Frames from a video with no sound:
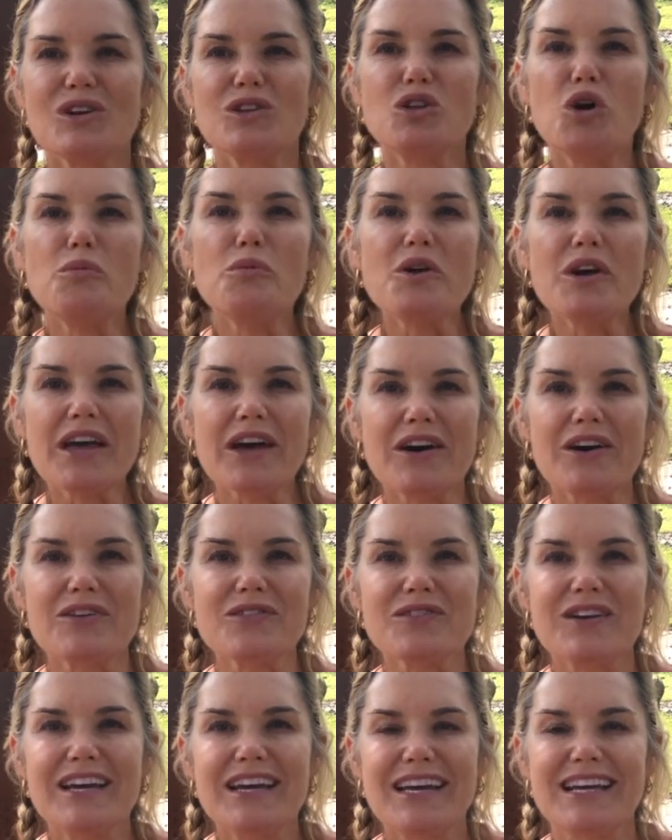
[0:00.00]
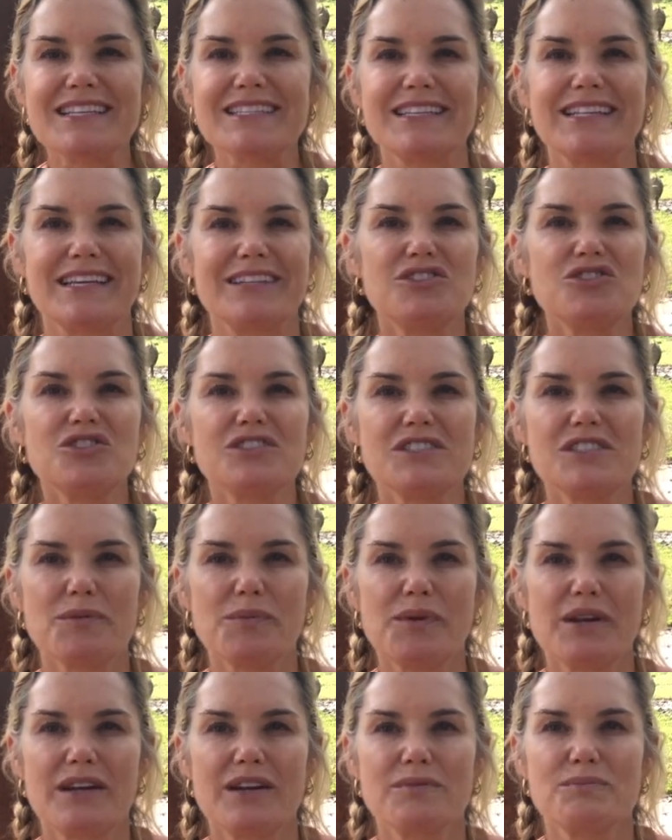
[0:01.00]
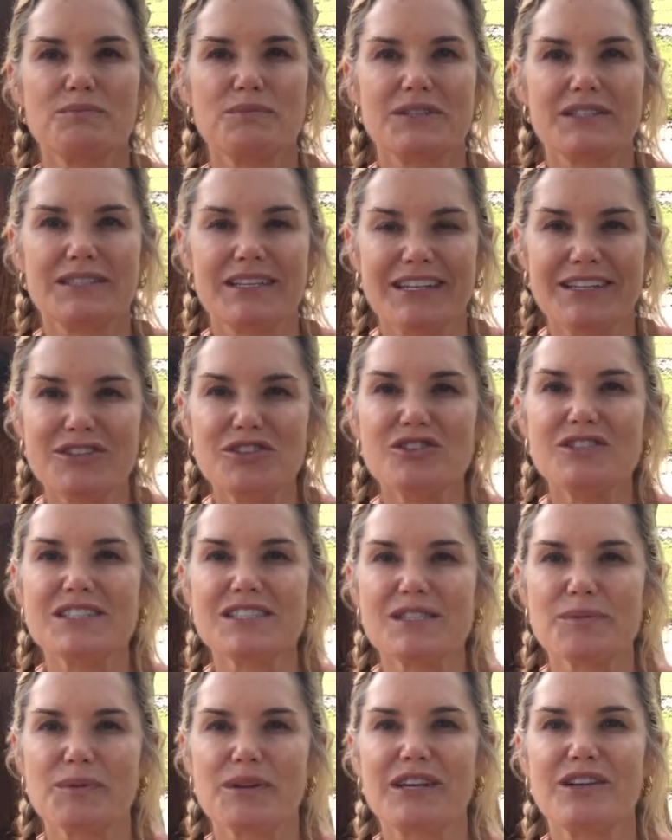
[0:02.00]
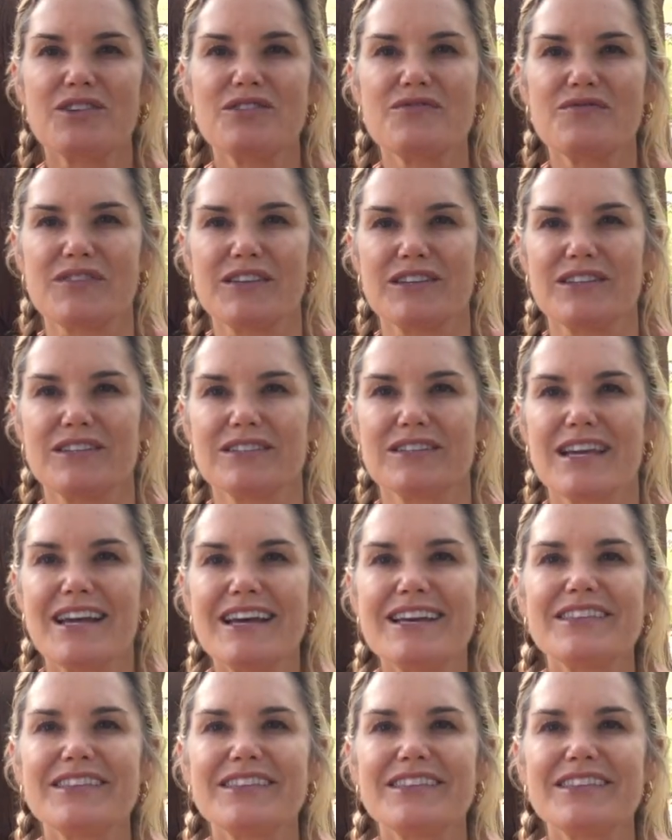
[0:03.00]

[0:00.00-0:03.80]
Global health is an interdisciplinary field